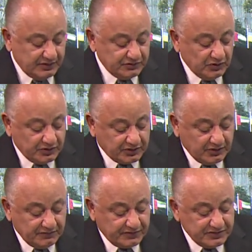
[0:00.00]
donor
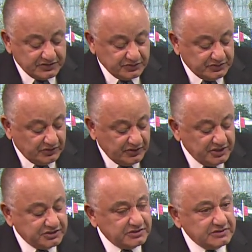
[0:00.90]
conference with
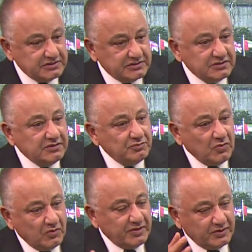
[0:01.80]
donations
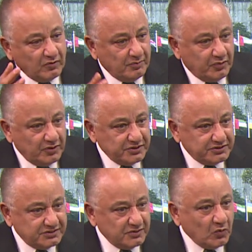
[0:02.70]
more than
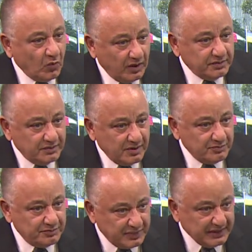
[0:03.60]
$1.1
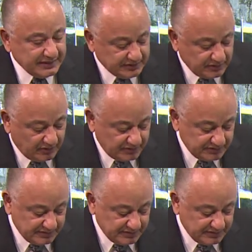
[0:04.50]
billion.